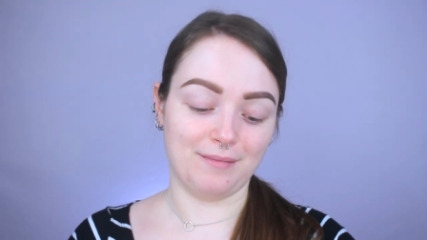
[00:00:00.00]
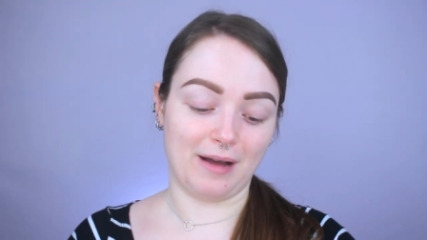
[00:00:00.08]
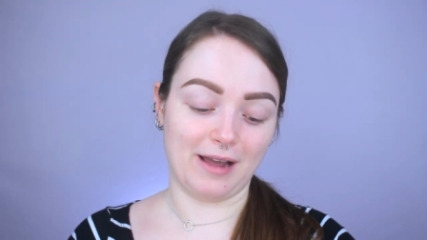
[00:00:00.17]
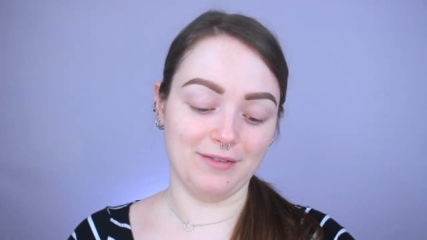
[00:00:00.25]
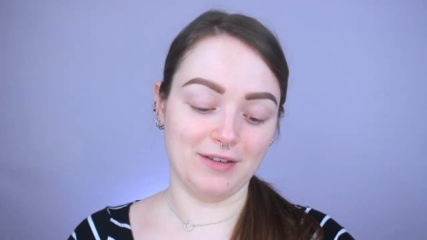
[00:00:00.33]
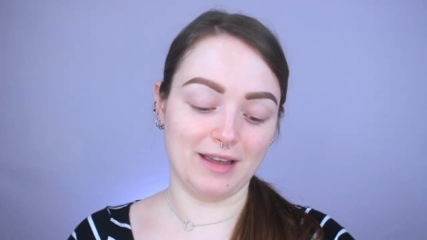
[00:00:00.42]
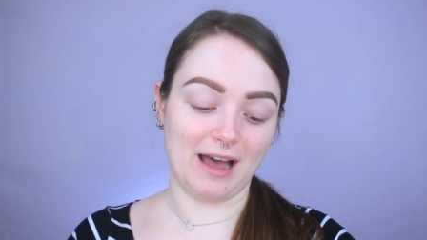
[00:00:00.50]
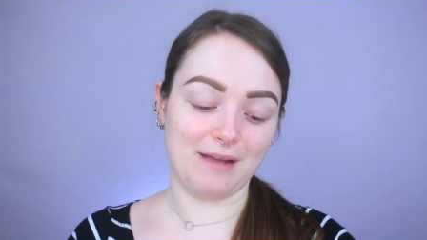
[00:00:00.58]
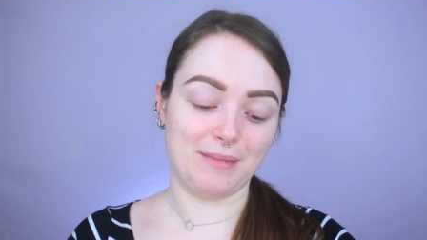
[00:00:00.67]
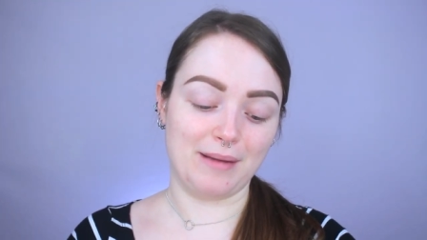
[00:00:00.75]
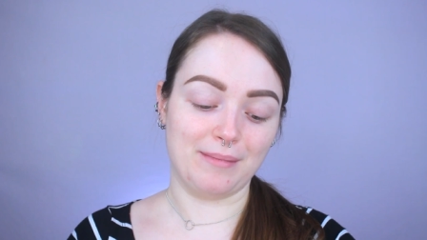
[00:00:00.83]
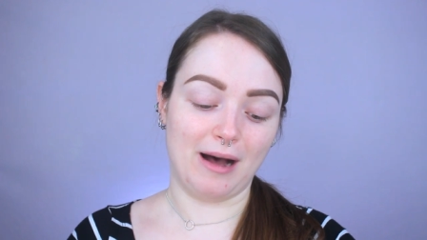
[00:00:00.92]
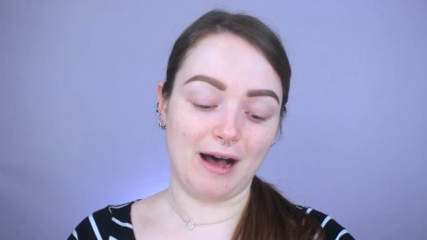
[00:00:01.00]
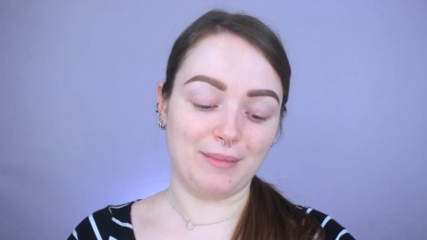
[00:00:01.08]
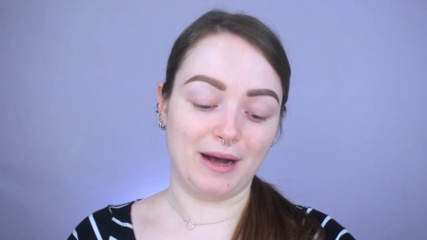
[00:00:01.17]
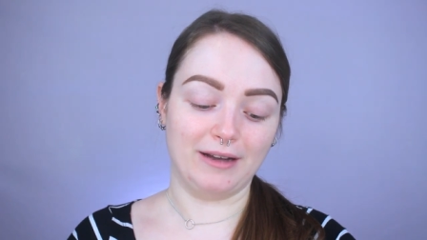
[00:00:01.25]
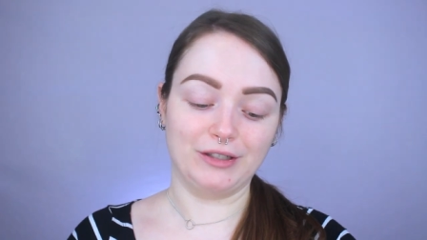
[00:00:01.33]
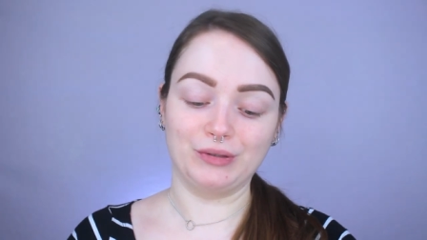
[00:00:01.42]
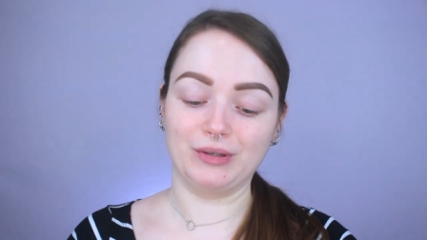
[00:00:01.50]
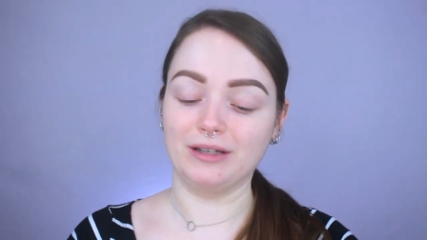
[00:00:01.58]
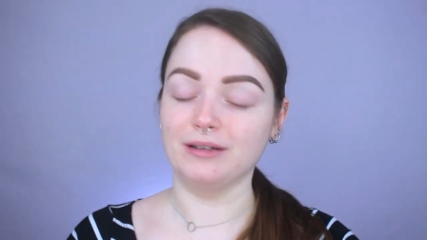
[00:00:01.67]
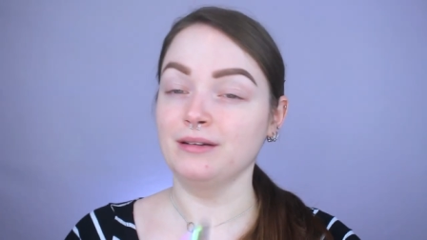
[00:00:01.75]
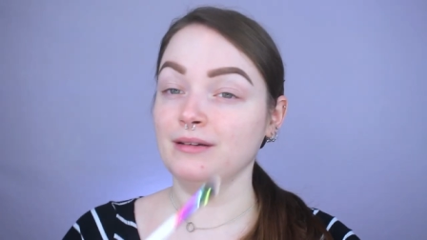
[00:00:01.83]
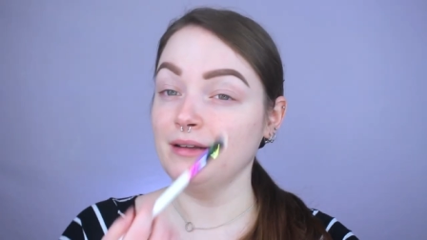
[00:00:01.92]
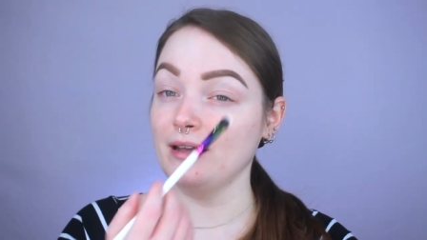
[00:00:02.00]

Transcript: I even got my mom onto it.